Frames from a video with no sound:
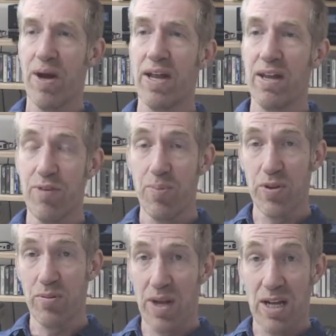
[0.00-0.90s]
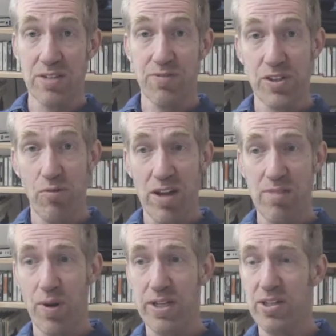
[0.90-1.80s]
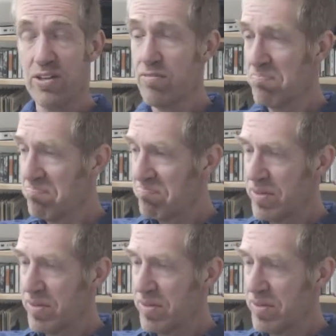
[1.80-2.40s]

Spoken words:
But if you put them on artificial respirators,